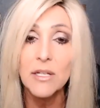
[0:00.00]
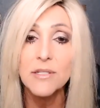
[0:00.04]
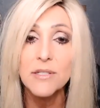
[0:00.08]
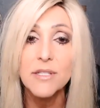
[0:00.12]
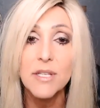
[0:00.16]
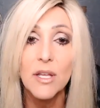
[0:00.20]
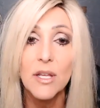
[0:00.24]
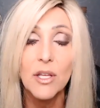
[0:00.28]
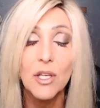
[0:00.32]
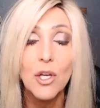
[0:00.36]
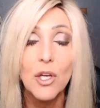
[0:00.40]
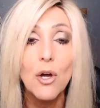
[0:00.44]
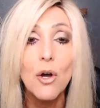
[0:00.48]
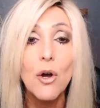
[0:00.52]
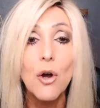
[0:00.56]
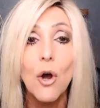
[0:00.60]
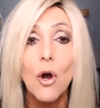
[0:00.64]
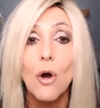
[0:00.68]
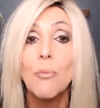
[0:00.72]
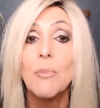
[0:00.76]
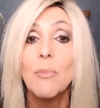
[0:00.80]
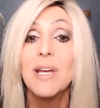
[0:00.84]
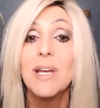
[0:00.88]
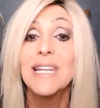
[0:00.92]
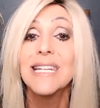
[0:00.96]
on selling a
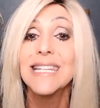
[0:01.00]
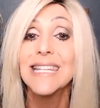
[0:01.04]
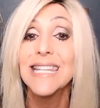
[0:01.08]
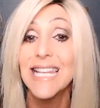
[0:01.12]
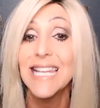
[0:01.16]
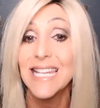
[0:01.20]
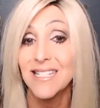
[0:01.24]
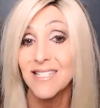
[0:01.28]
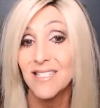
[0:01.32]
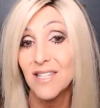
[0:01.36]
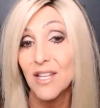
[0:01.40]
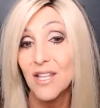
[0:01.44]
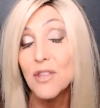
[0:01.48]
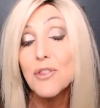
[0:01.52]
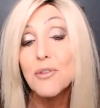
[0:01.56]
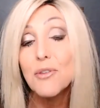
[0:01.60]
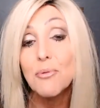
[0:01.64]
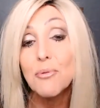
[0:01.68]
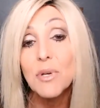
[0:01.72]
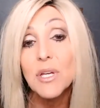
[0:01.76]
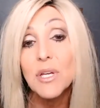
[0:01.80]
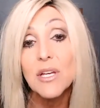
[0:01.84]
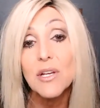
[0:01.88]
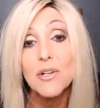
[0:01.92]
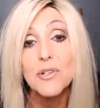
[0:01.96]
home in less than
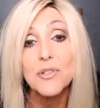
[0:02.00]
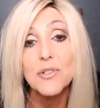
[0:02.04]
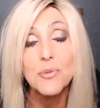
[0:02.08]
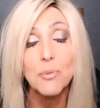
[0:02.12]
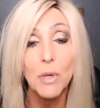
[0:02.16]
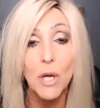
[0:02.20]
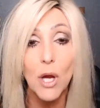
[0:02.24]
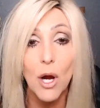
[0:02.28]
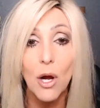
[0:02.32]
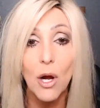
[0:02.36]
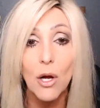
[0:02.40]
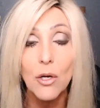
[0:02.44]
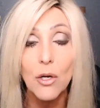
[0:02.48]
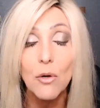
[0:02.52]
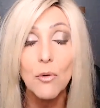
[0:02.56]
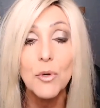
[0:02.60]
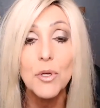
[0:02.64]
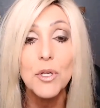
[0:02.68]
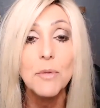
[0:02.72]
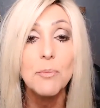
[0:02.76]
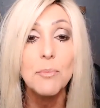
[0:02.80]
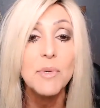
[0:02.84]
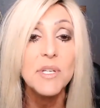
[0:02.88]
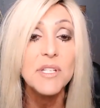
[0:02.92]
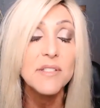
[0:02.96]
three years. We are
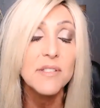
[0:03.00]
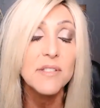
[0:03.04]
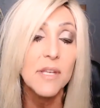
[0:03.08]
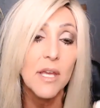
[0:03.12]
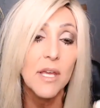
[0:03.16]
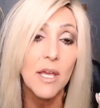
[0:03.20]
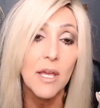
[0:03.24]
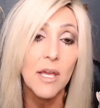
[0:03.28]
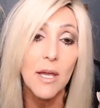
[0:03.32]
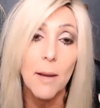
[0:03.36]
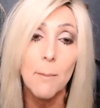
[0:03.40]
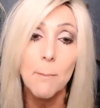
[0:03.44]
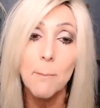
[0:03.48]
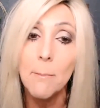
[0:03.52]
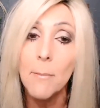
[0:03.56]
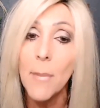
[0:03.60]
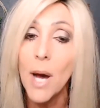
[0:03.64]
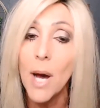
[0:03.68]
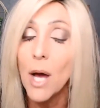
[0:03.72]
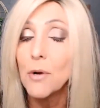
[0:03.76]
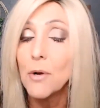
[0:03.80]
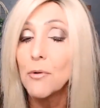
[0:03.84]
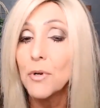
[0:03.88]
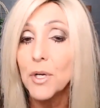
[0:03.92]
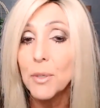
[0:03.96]
going to be seeing a
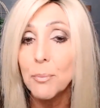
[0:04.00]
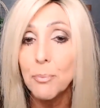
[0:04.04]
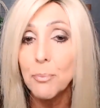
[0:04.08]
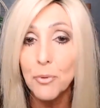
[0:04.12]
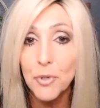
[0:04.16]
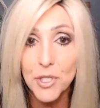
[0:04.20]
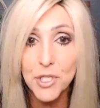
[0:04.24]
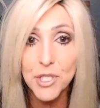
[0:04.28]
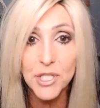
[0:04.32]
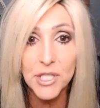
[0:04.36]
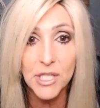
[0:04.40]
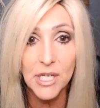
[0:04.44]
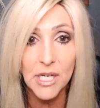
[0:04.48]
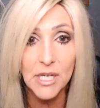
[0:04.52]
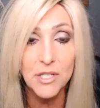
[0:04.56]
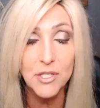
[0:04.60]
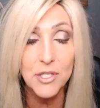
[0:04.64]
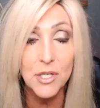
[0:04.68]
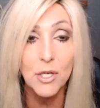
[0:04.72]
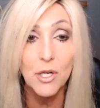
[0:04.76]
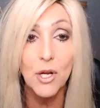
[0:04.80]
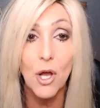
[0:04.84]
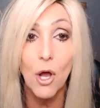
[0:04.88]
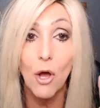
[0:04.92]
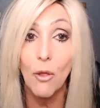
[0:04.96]
moderate
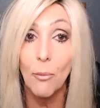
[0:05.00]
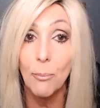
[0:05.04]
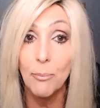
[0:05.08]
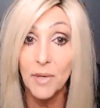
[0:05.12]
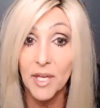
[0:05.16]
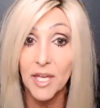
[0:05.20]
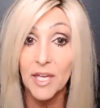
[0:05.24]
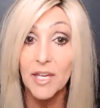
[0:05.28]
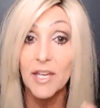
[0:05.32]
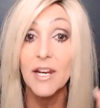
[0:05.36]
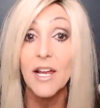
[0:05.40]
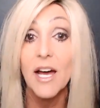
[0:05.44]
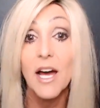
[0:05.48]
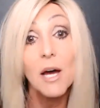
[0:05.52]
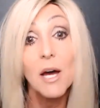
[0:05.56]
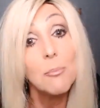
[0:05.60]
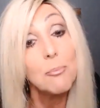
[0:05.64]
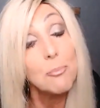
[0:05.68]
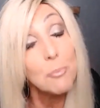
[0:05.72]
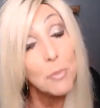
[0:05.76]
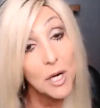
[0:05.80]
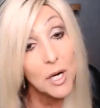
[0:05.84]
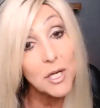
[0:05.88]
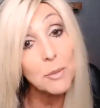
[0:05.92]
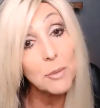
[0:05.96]
appreciation, albeit
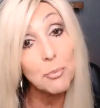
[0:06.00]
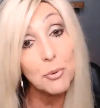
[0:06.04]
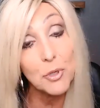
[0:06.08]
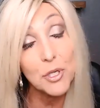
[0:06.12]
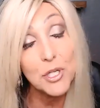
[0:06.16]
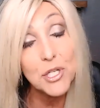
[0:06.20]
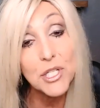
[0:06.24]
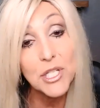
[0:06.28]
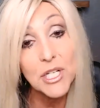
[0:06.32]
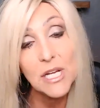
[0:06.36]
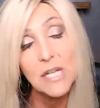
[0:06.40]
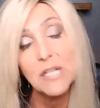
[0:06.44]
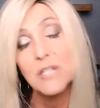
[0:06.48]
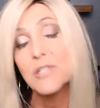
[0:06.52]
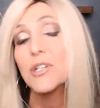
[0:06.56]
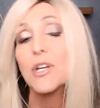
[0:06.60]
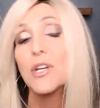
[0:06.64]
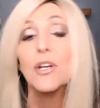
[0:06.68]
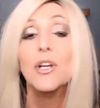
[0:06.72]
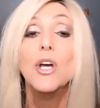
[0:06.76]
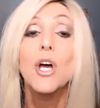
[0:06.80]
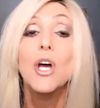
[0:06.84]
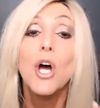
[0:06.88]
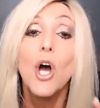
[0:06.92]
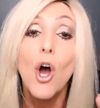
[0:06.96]
up an
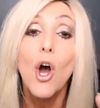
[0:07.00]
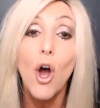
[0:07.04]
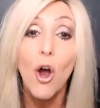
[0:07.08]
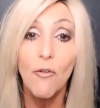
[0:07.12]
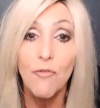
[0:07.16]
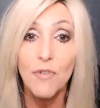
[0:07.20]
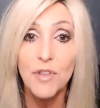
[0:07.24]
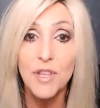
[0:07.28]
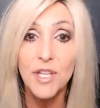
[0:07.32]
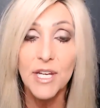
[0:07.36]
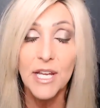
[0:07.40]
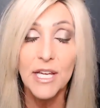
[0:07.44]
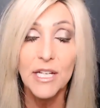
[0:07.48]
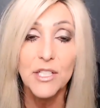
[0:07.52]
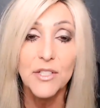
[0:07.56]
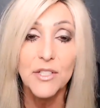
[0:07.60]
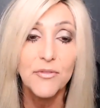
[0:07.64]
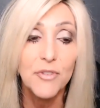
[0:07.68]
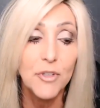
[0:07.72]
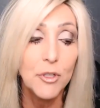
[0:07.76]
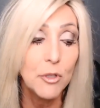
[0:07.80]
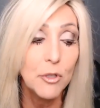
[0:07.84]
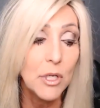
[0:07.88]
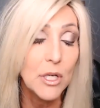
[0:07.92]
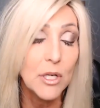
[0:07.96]
appreciation over the next
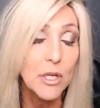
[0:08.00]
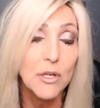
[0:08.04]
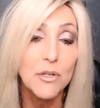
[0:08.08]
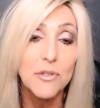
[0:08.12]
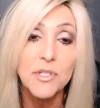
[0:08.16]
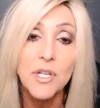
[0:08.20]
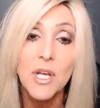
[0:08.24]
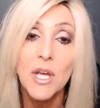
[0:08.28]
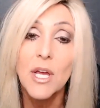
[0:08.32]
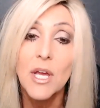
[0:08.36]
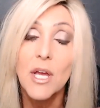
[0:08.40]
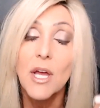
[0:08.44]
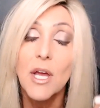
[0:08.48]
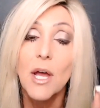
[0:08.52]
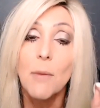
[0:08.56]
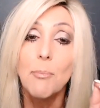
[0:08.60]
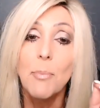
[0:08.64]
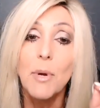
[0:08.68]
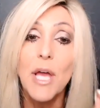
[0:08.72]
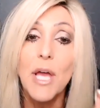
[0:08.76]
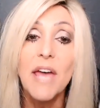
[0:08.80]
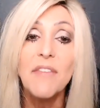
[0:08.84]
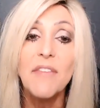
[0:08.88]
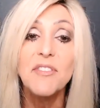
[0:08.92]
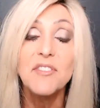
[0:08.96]
few years.
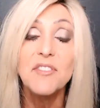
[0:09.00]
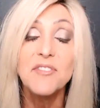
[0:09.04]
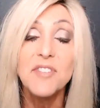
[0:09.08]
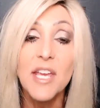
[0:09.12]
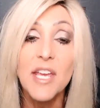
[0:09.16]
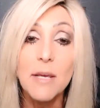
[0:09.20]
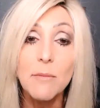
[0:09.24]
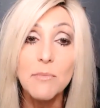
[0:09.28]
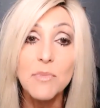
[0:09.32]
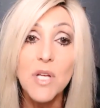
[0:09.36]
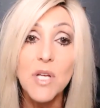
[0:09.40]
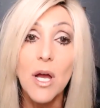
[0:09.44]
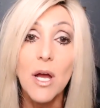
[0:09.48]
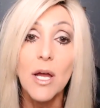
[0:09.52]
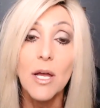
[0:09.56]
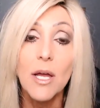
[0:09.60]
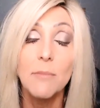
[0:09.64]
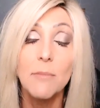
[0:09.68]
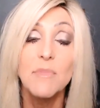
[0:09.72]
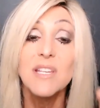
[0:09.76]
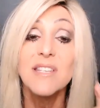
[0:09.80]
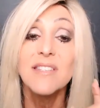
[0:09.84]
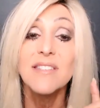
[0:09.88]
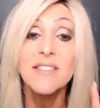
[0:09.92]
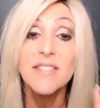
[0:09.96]
But at the same
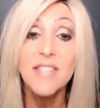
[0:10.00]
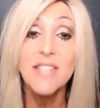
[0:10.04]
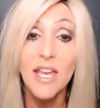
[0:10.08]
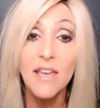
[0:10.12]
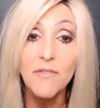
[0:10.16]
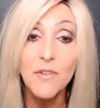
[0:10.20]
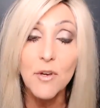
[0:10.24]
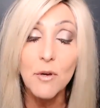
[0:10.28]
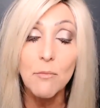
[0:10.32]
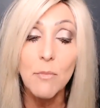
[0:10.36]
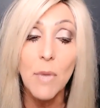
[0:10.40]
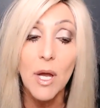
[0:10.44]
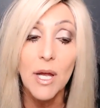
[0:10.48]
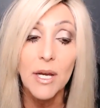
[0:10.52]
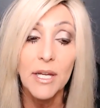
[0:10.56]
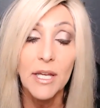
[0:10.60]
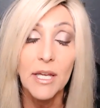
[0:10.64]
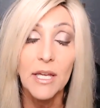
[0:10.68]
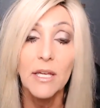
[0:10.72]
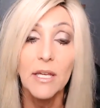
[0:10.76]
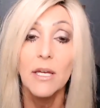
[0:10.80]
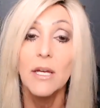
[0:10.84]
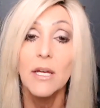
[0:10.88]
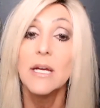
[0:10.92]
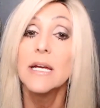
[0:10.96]
time, save your
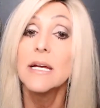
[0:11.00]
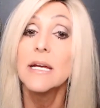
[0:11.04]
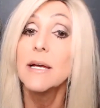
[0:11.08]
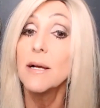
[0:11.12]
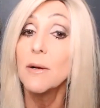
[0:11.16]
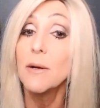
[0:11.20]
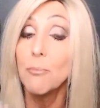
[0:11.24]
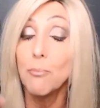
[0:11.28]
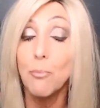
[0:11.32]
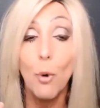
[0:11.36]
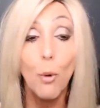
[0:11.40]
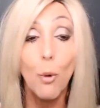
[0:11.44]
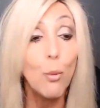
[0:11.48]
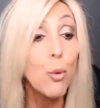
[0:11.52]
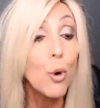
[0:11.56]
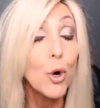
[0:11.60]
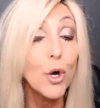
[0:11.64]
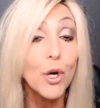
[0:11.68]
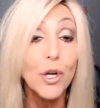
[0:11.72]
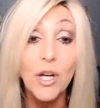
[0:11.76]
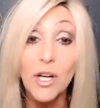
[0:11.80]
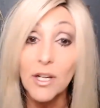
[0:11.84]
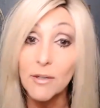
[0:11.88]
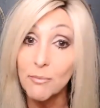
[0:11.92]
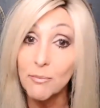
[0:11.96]
money,
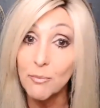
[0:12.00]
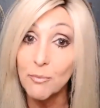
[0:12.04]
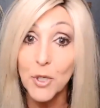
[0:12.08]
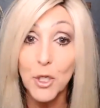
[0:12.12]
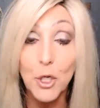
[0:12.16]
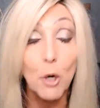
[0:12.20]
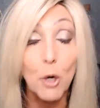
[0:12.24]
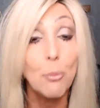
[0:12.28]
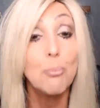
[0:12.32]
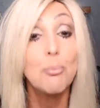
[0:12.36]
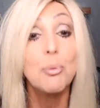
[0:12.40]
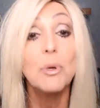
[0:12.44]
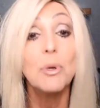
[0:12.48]
work on, you know,